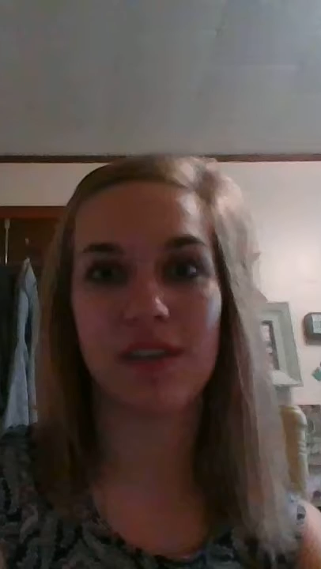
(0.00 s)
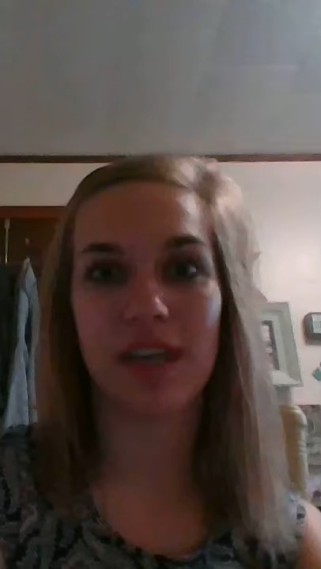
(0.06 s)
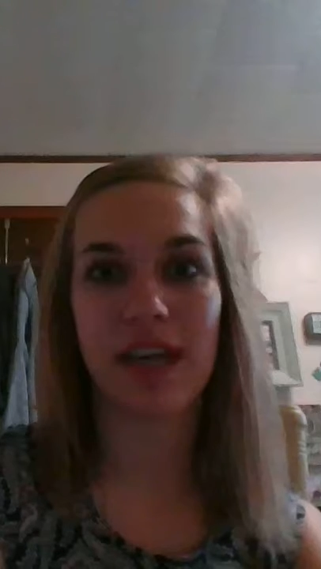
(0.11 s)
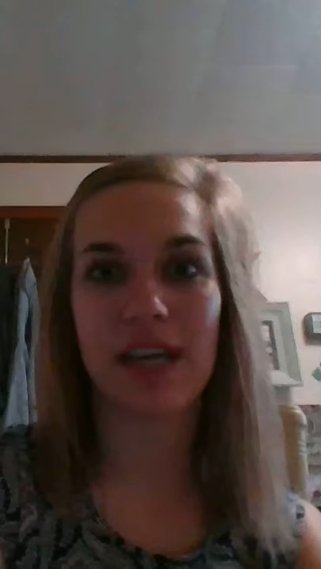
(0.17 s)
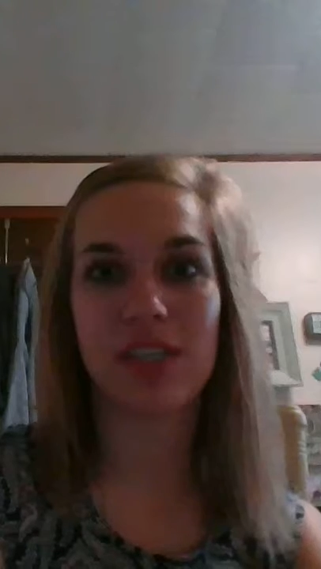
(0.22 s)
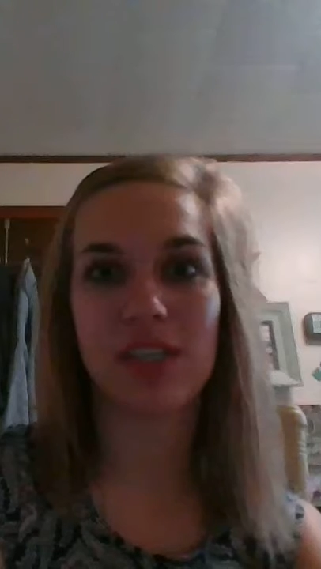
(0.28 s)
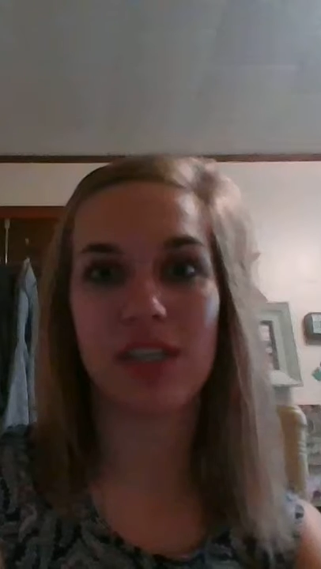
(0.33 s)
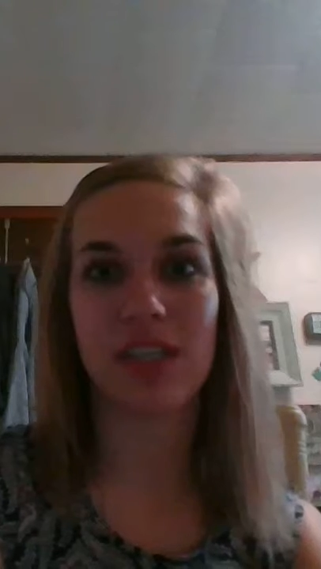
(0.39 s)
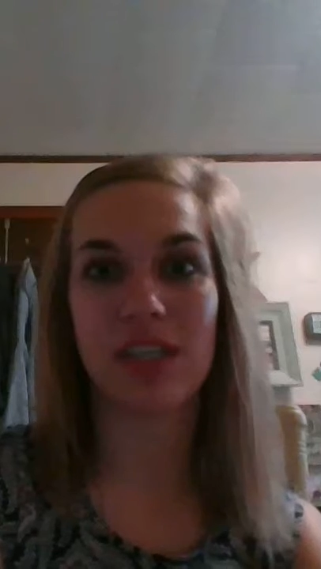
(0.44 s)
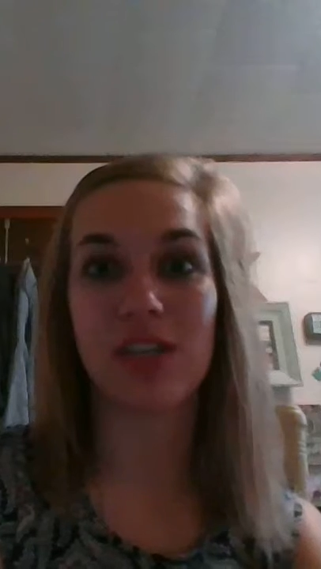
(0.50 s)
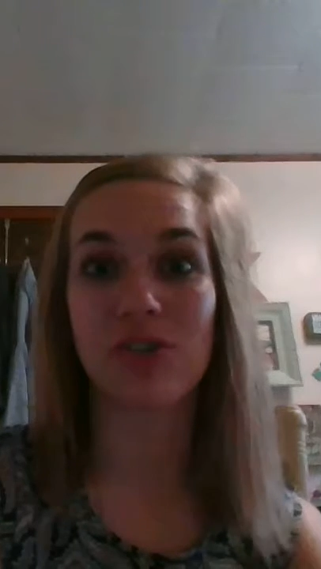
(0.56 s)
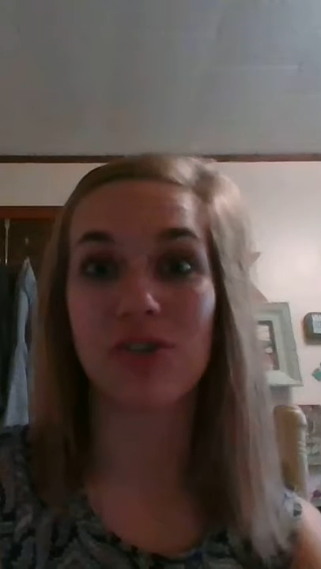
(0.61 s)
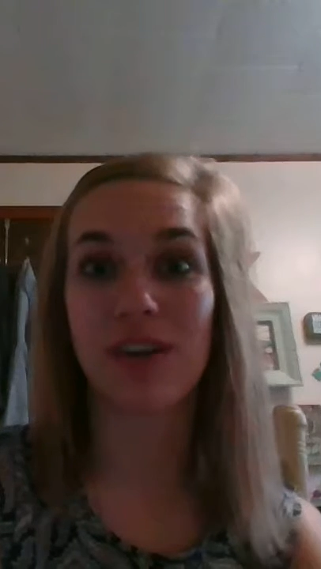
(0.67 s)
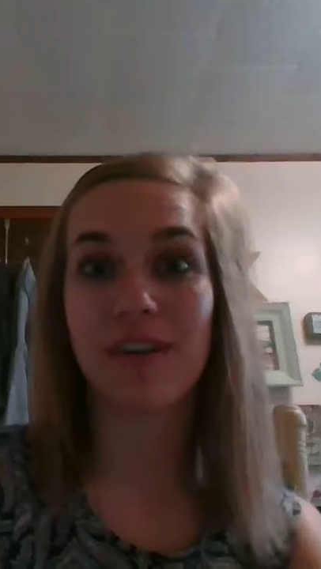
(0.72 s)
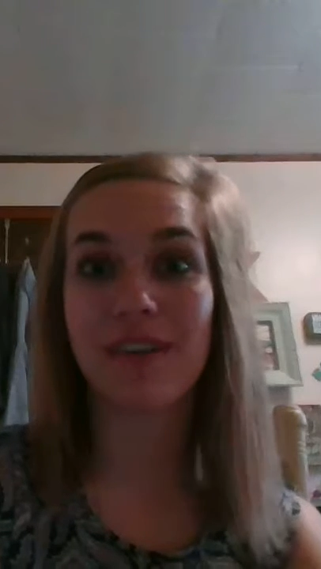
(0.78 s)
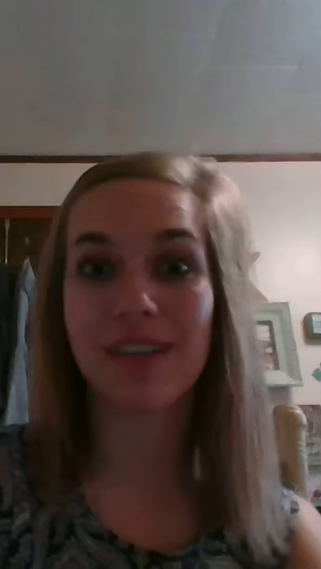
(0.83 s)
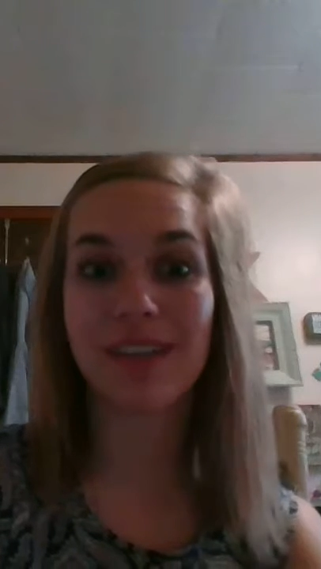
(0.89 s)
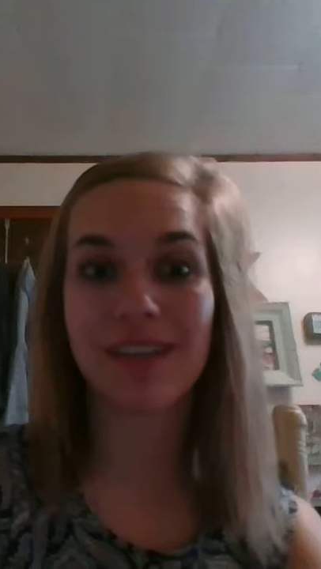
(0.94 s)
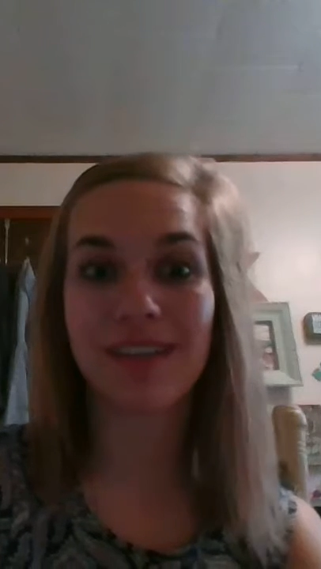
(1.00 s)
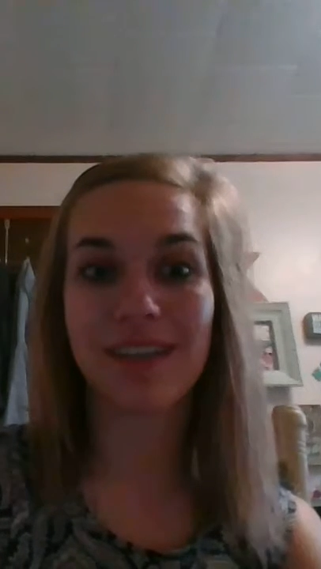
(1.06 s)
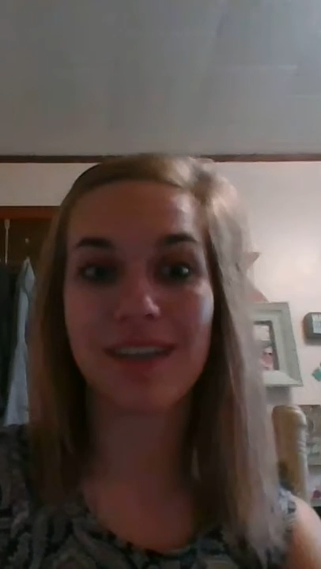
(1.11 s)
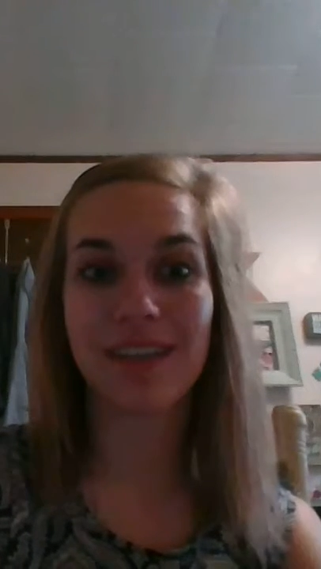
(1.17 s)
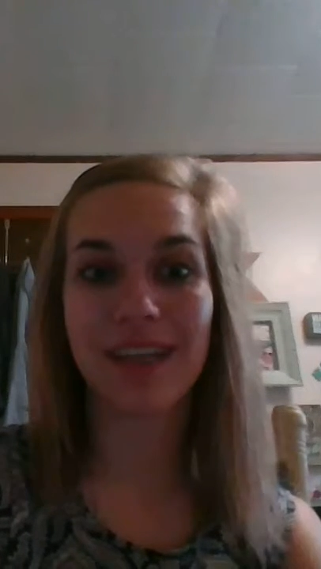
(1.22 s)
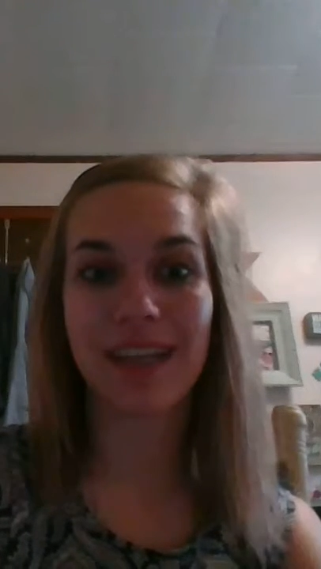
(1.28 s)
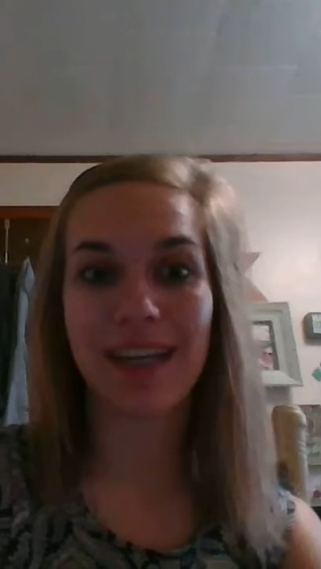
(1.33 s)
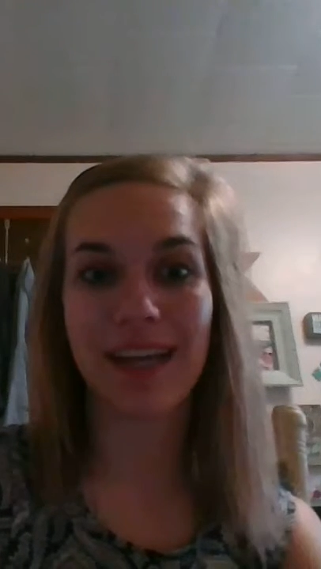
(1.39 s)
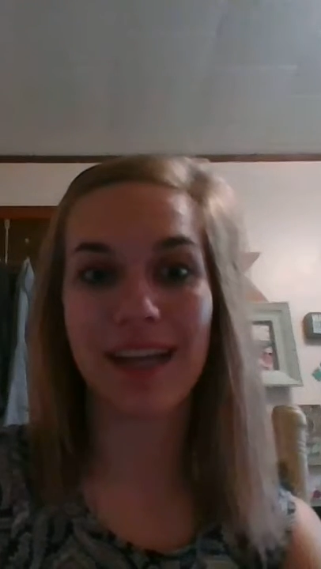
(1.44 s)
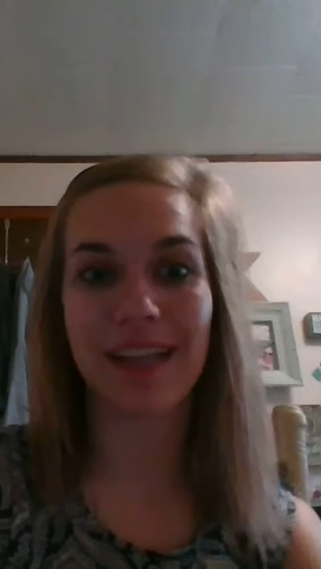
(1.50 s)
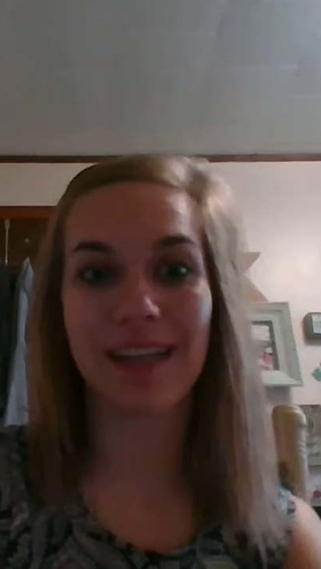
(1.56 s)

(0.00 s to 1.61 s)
they actually enjoy what they're learning,